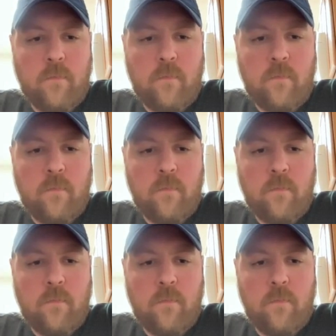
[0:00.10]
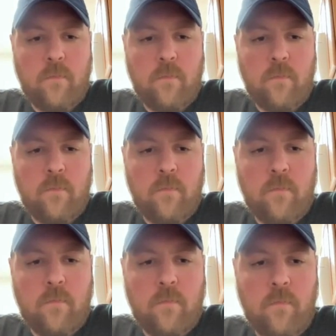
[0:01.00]

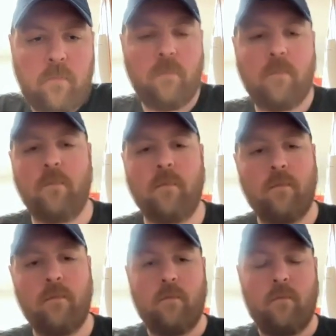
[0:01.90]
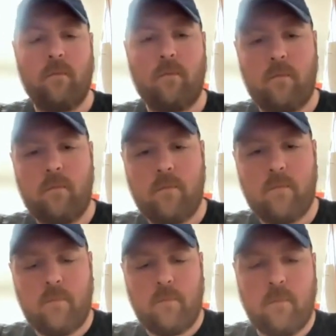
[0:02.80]

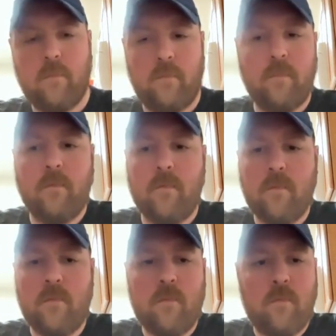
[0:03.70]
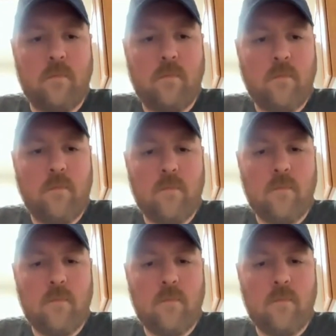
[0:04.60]
(not speaking)